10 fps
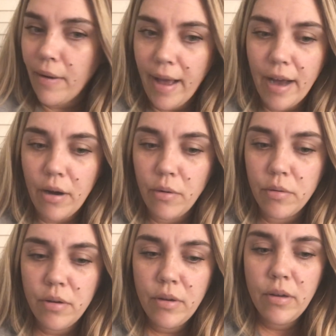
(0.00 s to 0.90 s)
how,
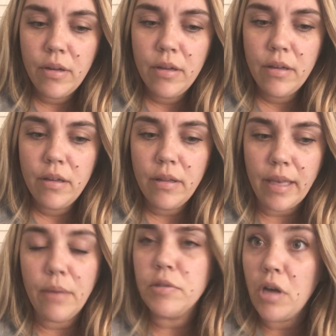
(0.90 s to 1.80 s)

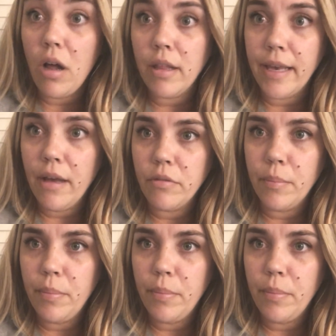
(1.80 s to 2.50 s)
like, he was calling out the